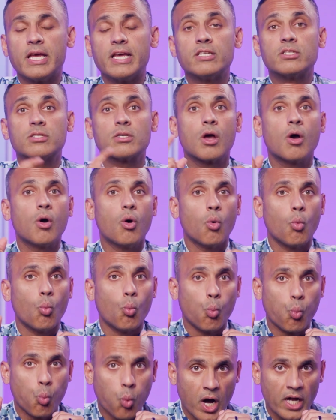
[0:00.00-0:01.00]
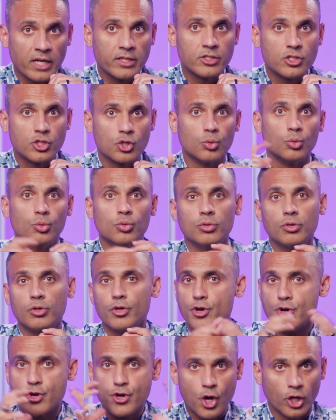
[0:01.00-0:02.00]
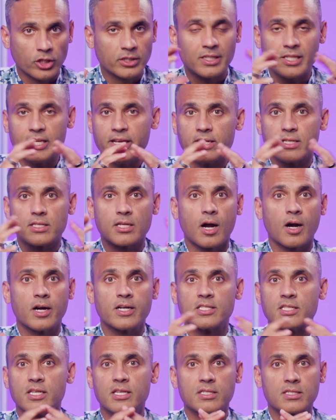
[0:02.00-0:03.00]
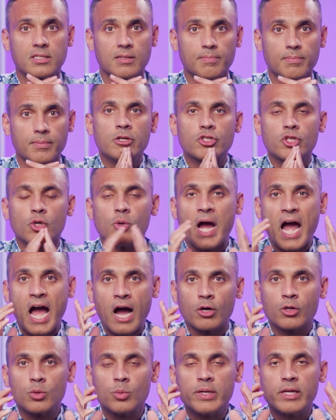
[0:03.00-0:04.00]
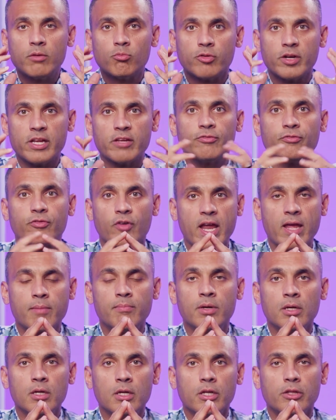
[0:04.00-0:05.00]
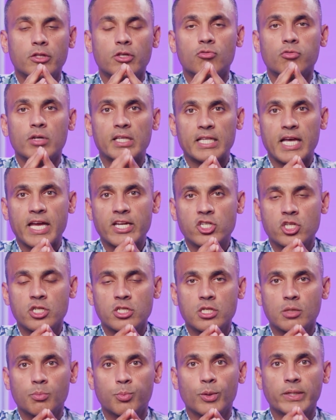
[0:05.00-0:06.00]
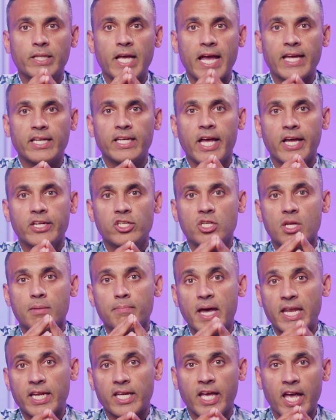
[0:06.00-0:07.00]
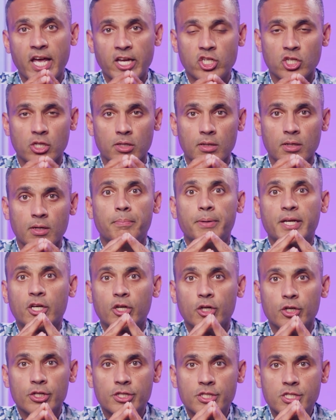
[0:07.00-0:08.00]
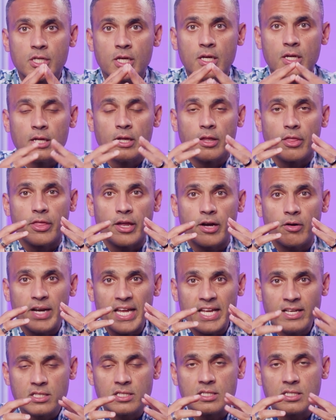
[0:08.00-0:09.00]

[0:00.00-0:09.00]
is one tool, not the entire system. So how do we reframe the relationship with ADHD medication? Because there is